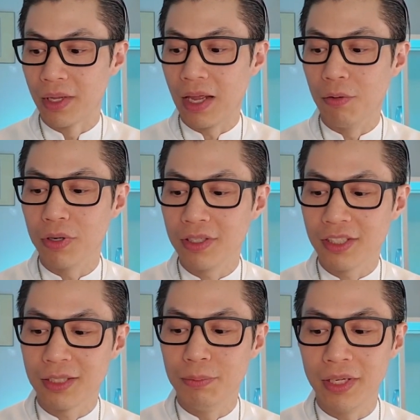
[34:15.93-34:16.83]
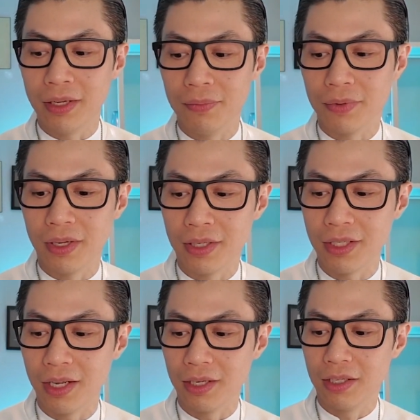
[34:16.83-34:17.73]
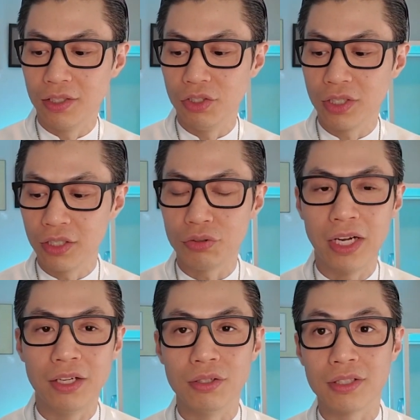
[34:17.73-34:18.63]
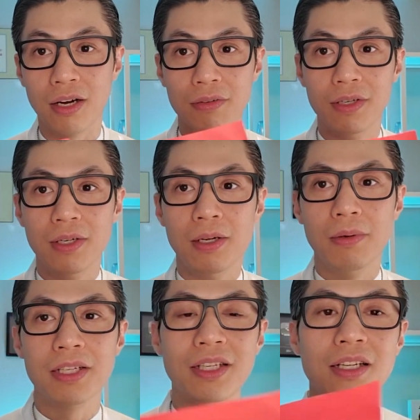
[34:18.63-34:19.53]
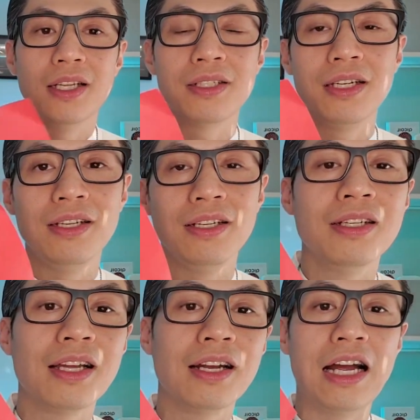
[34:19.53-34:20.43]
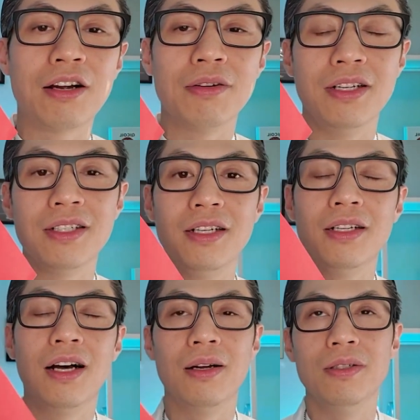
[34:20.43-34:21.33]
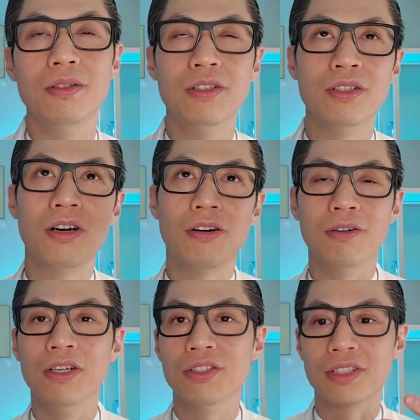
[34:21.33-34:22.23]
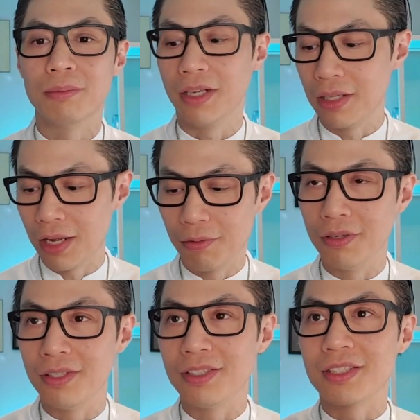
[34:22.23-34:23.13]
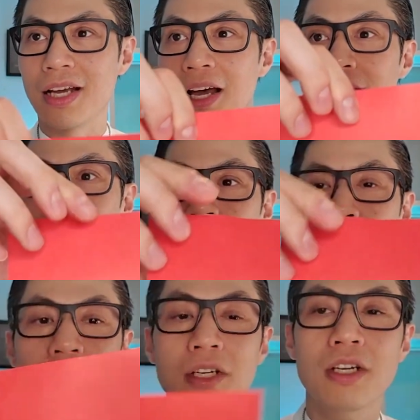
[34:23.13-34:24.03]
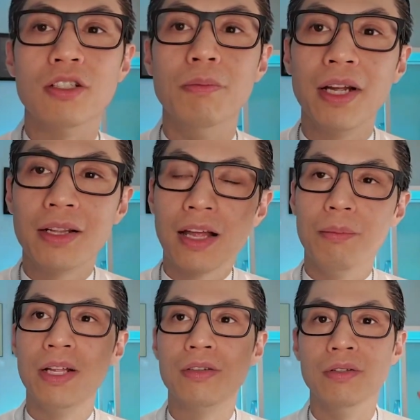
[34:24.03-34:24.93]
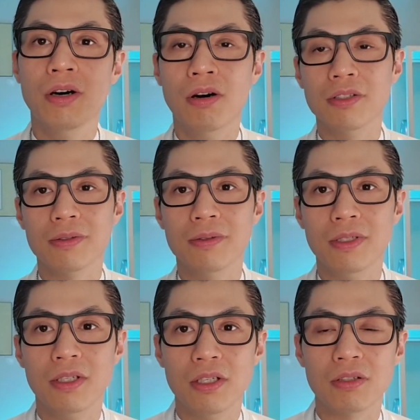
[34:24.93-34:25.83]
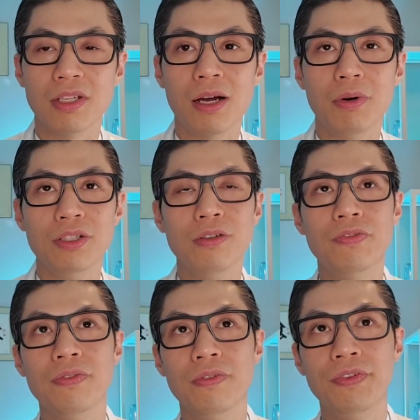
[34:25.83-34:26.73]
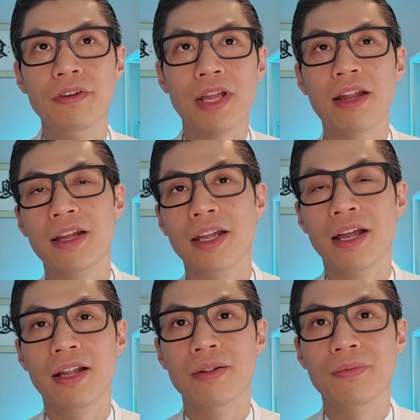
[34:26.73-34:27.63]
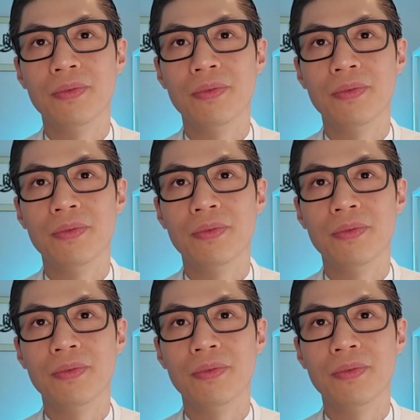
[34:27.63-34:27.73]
And what does this mean? Is that you can train yourself. Let's say you didn't get it accurate. Let's say you saw orange or something like that. Well, this is kind of orange. So make that mental note so that when you feel that again,